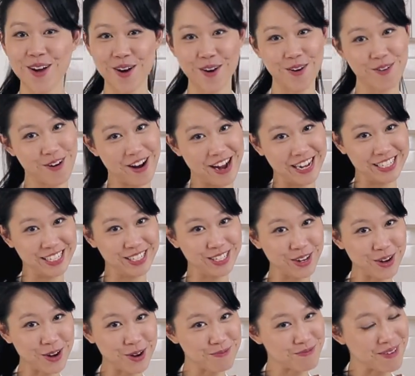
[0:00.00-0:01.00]
Alright,
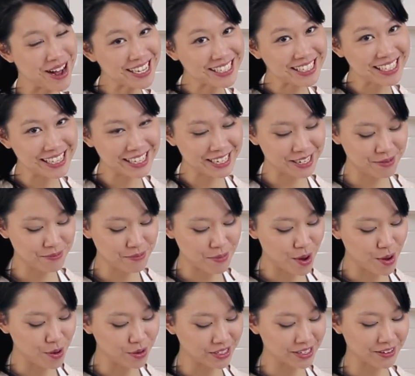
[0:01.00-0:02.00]
so my silicone
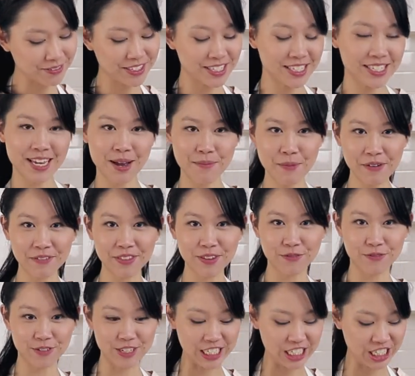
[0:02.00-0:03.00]
molds have just come out of
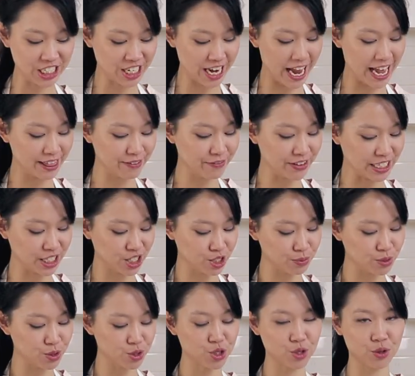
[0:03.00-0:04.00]
the fridge and the
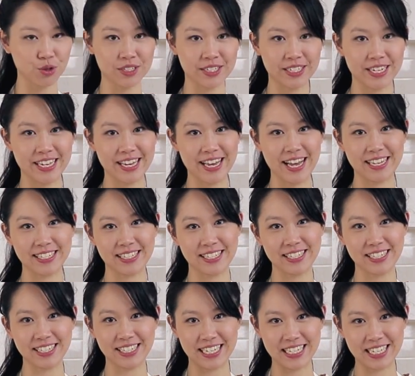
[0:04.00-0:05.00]
vegetable shortening has
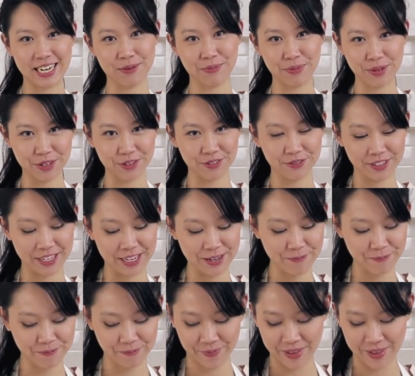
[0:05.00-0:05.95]
set up beautifully.